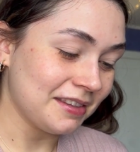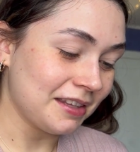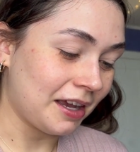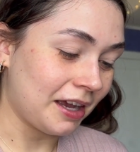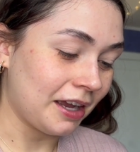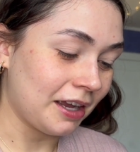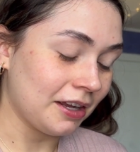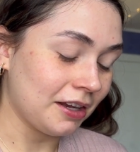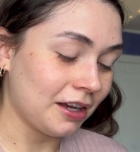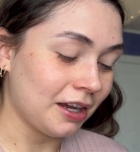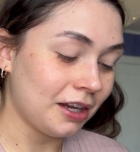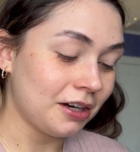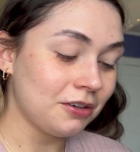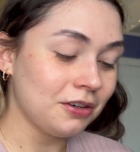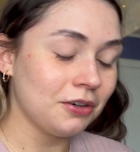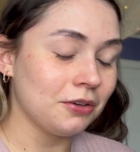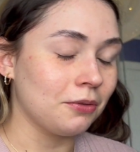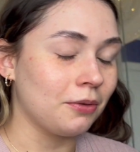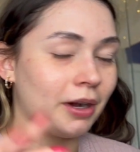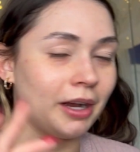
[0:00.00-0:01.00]
I don't
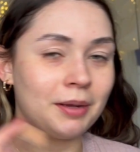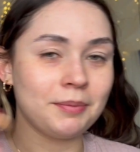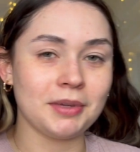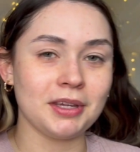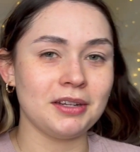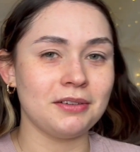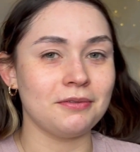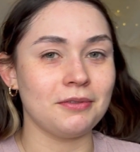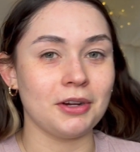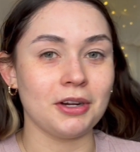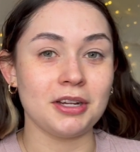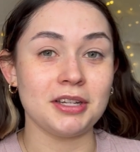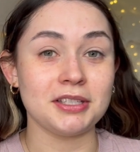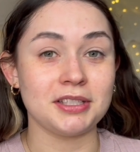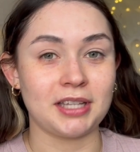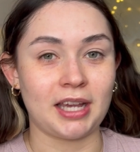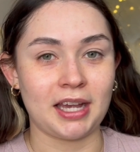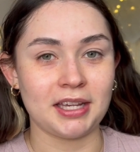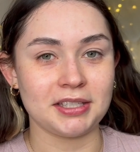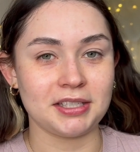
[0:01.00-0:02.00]
know why I'm getting very
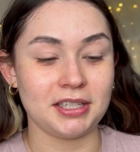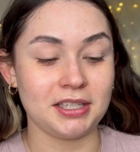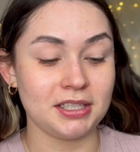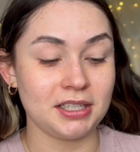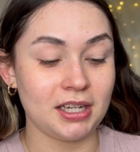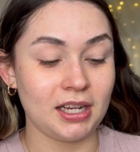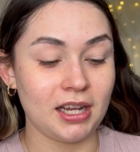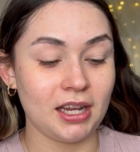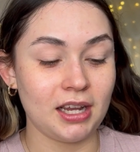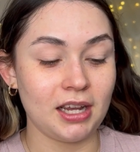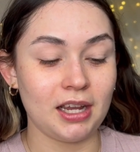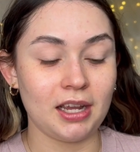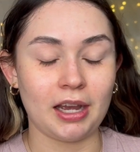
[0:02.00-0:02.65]
sassy today.